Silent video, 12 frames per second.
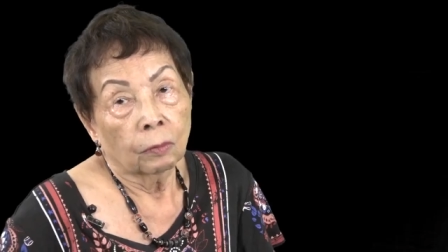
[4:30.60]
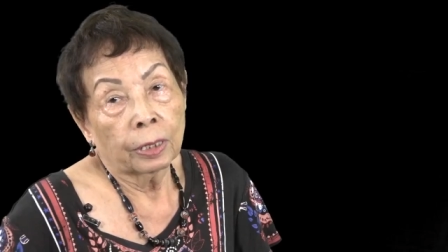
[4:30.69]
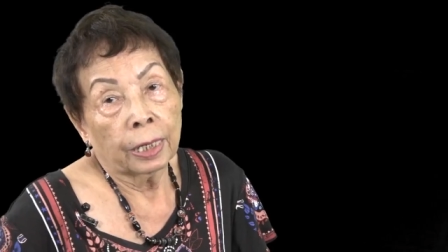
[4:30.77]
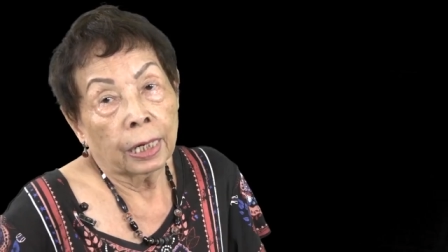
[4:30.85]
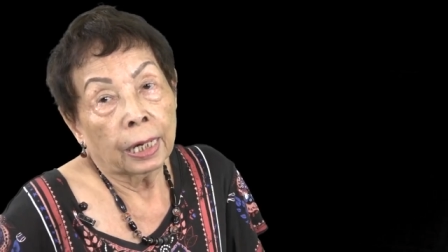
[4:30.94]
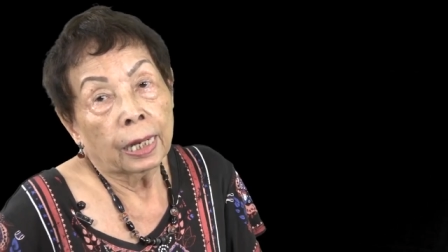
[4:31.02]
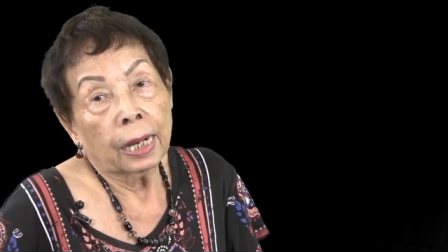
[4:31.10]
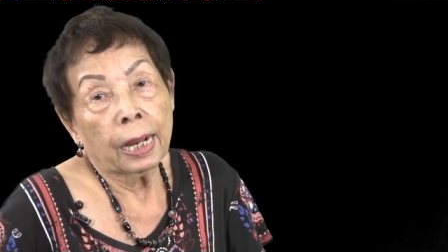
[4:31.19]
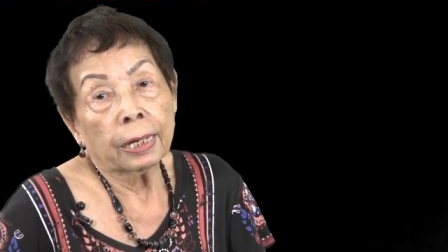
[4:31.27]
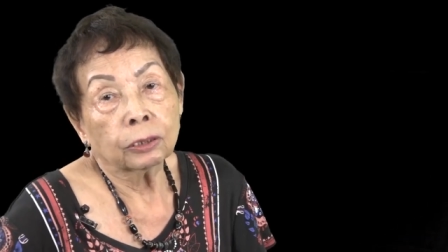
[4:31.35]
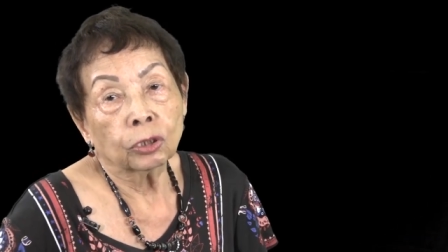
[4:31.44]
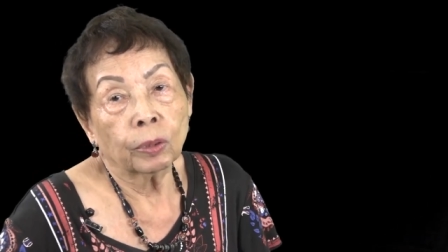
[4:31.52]
Well,
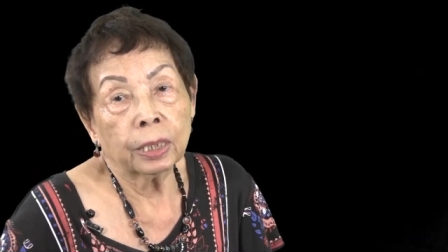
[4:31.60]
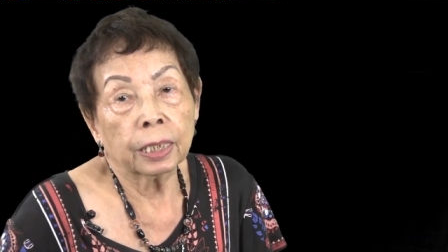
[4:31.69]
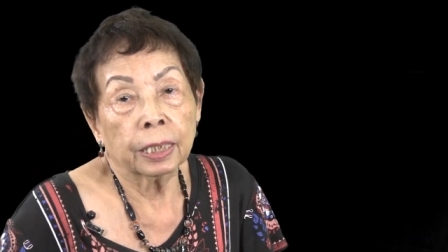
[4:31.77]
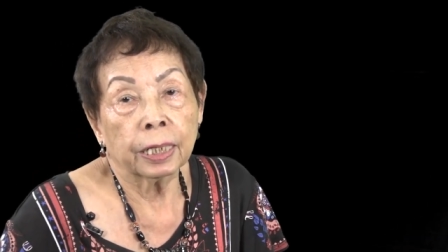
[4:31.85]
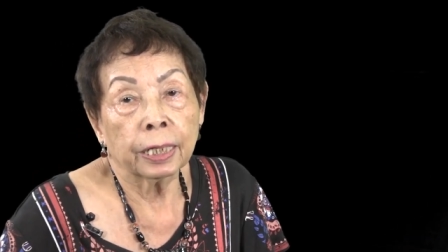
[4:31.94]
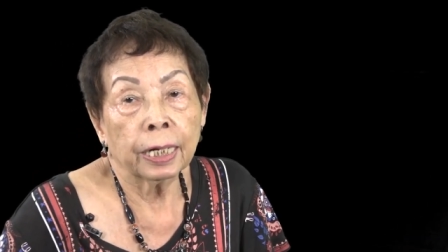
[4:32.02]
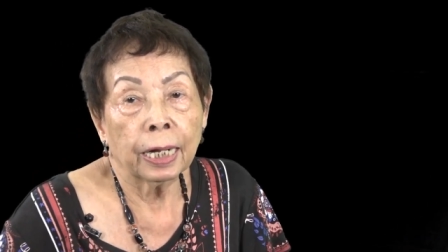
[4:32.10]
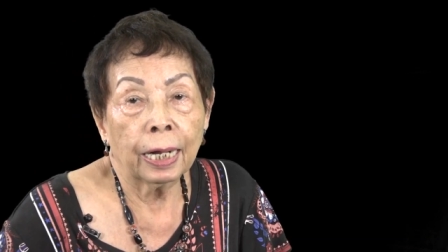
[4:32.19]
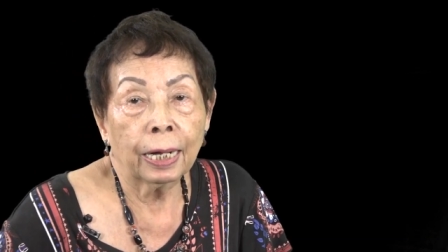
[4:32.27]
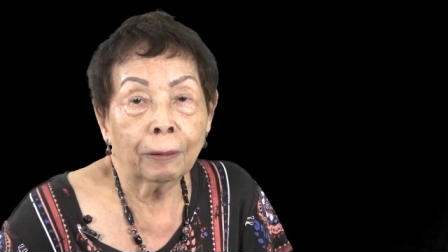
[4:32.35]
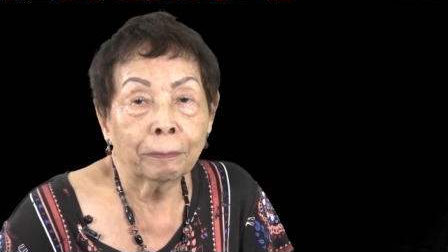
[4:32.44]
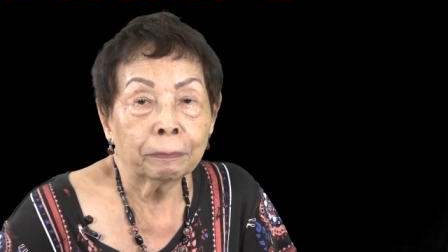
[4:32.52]
actually,
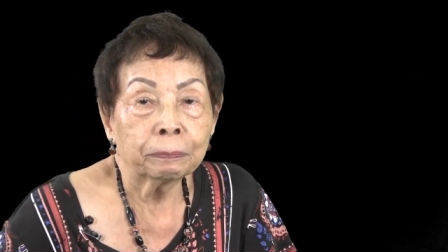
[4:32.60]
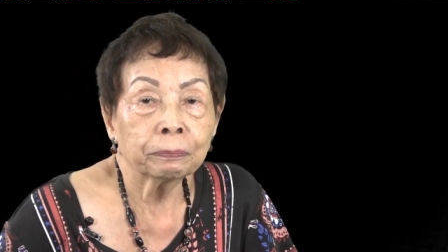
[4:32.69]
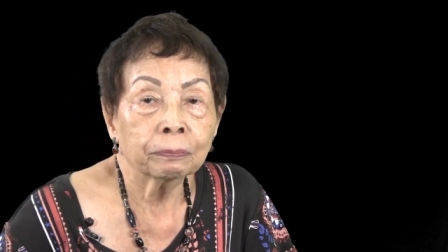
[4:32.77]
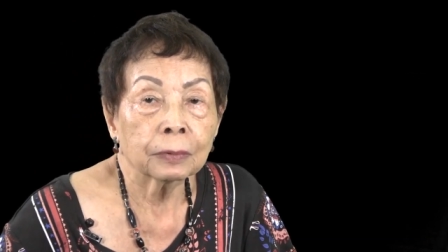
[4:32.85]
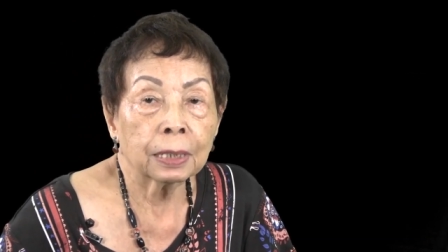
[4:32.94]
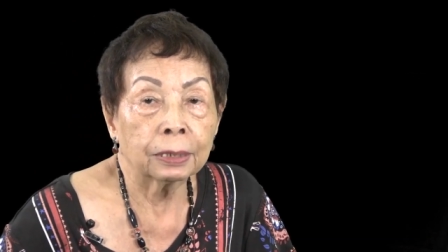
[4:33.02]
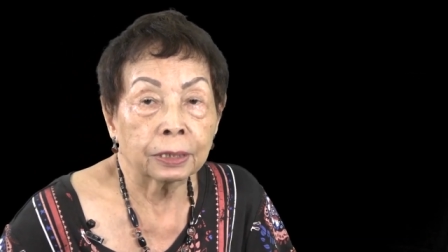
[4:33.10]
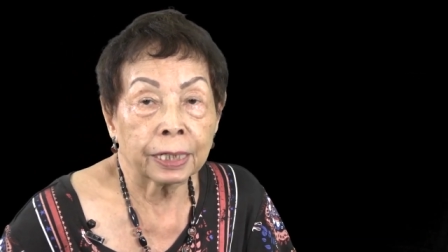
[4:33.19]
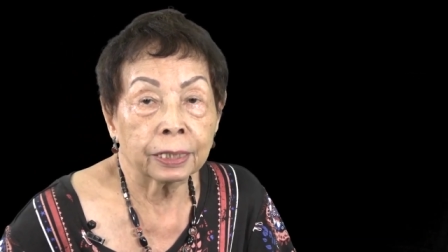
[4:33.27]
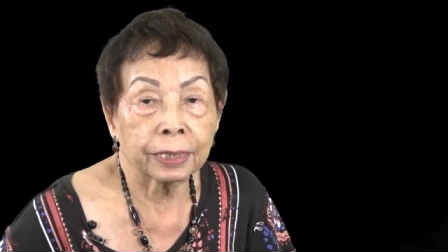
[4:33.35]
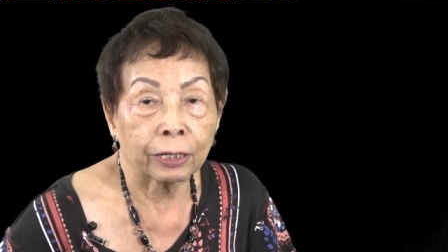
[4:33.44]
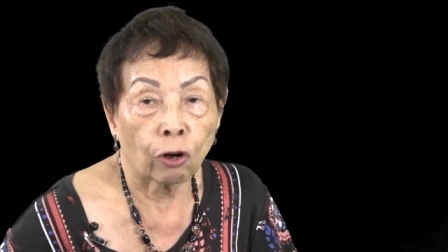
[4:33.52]
I
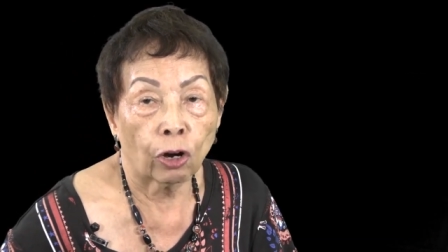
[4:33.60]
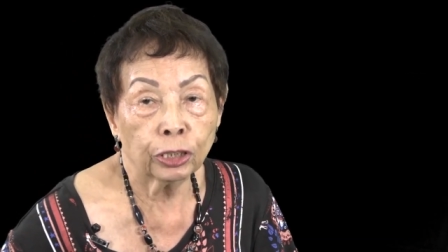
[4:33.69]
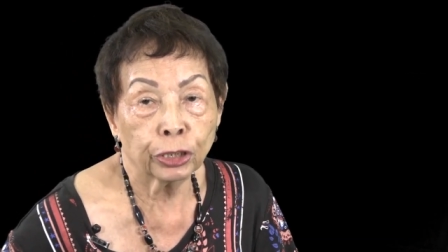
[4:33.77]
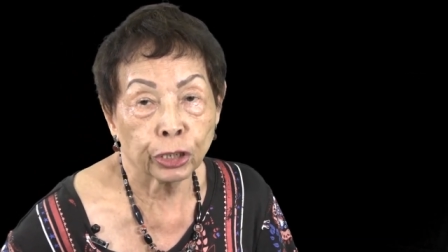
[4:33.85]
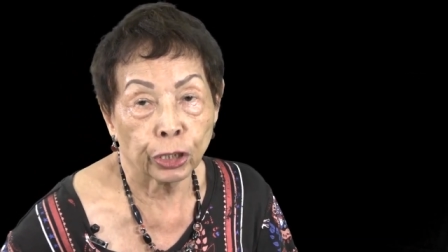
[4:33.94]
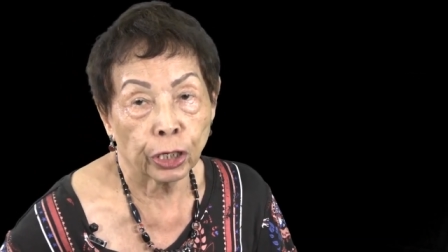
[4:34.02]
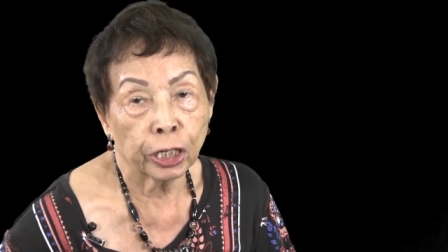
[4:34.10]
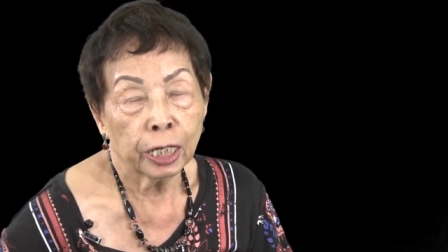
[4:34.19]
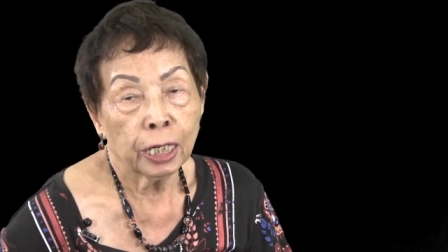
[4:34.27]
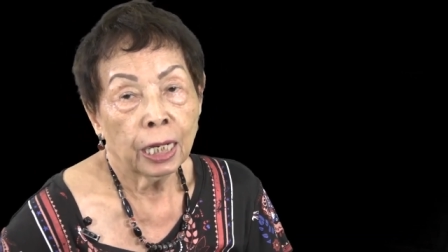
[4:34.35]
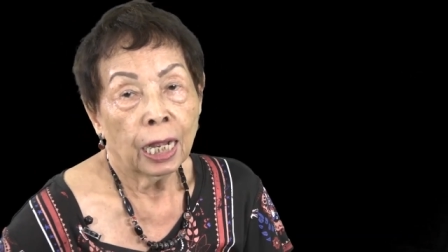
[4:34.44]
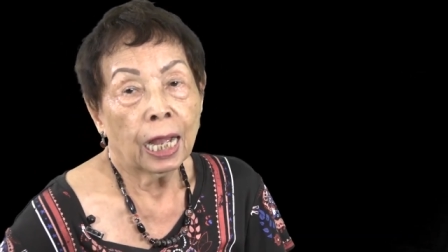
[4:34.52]
think the culture
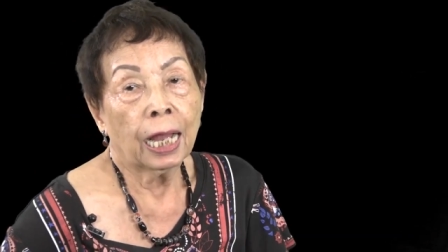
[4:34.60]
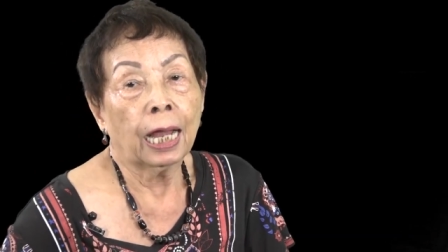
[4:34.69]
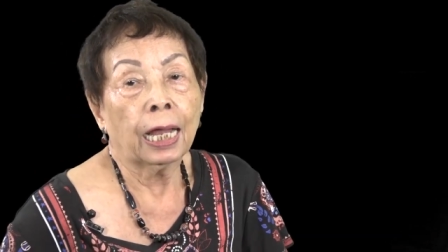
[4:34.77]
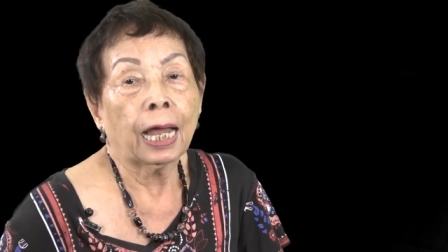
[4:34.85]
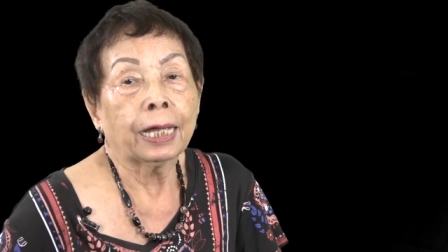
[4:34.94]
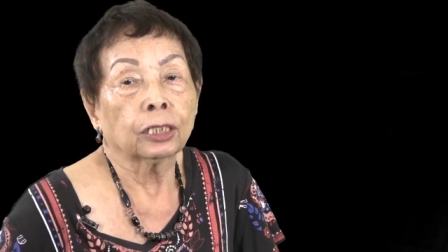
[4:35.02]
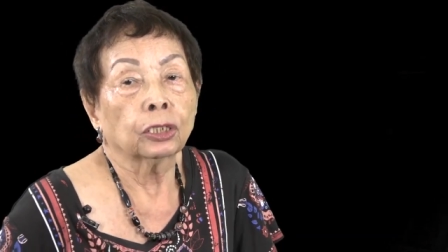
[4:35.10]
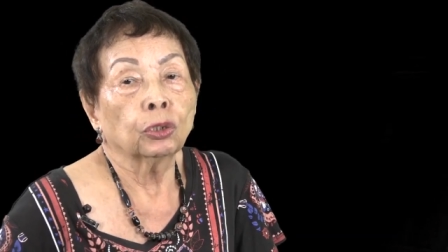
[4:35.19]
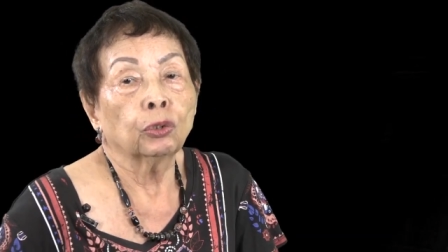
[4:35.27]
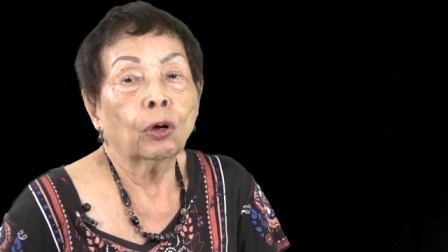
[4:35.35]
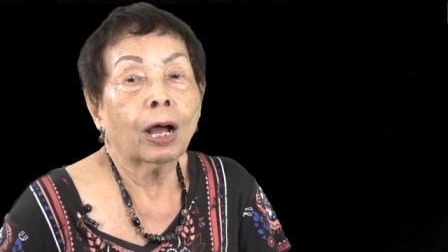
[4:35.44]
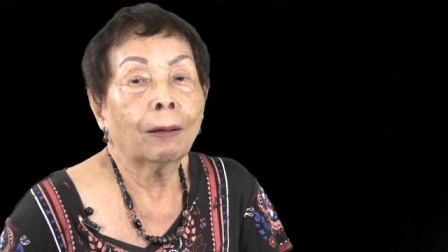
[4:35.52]
I
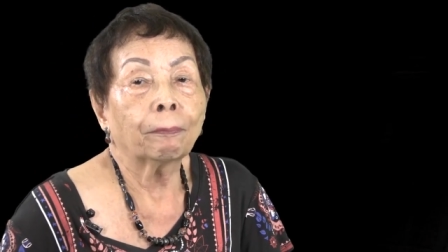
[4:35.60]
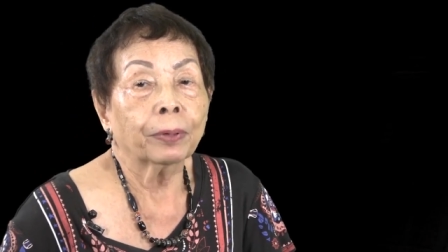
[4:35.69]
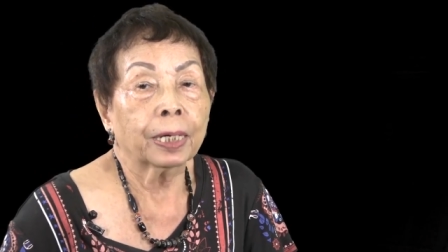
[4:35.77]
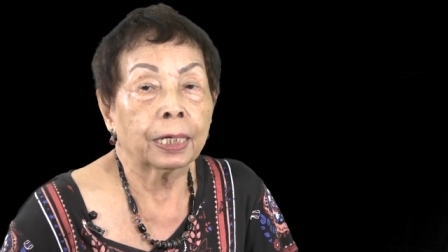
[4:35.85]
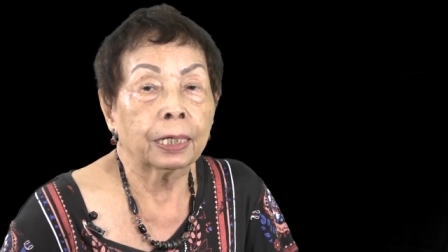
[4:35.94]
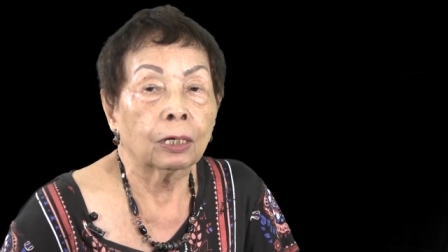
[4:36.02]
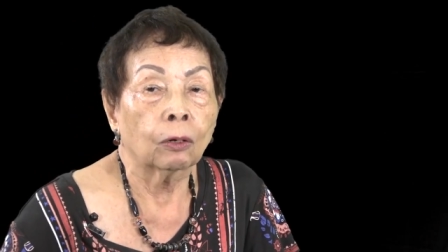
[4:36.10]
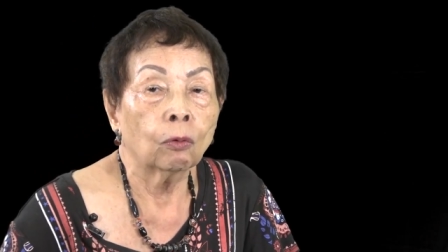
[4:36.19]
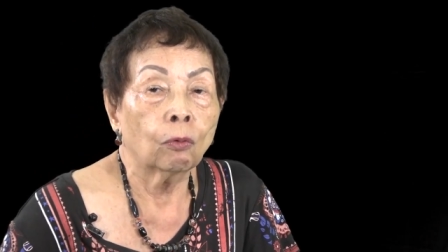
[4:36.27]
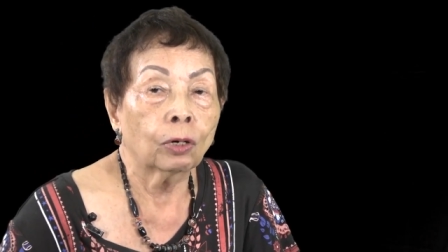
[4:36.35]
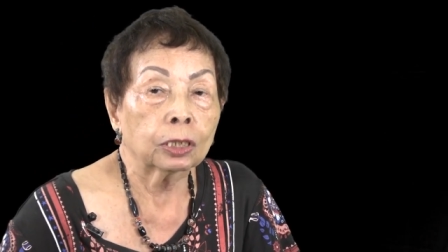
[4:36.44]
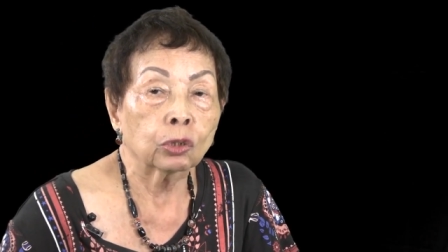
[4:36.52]
grew up in
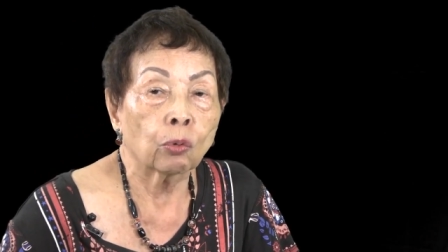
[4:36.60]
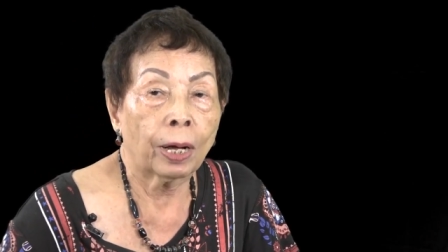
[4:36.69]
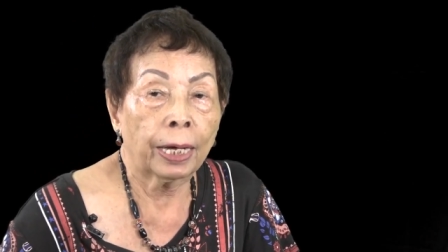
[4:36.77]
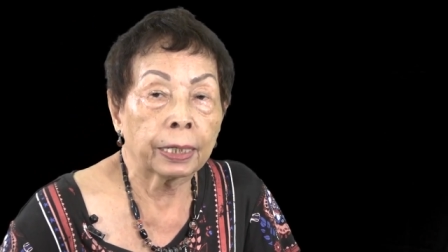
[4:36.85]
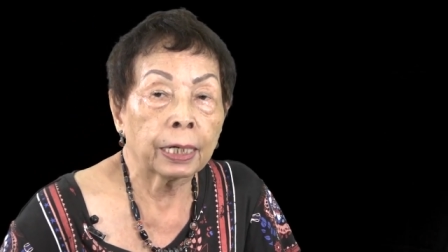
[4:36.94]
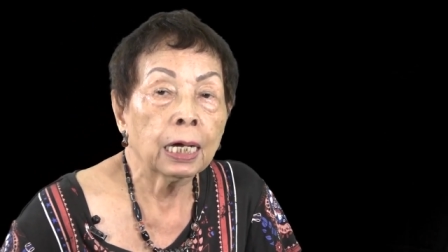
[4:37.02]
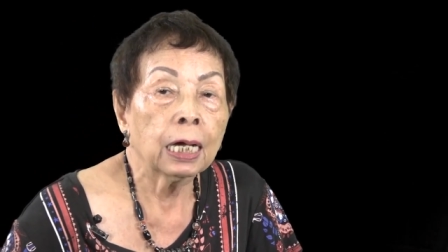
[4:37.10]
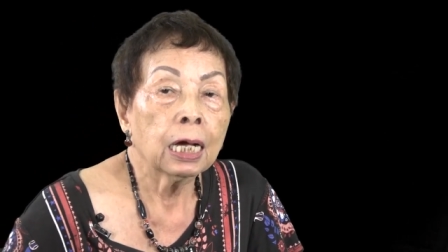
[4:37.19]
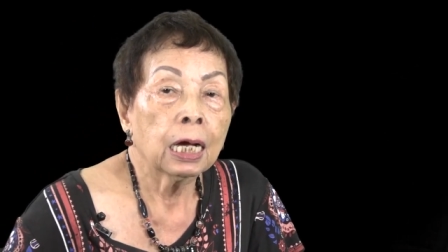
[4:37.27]
was one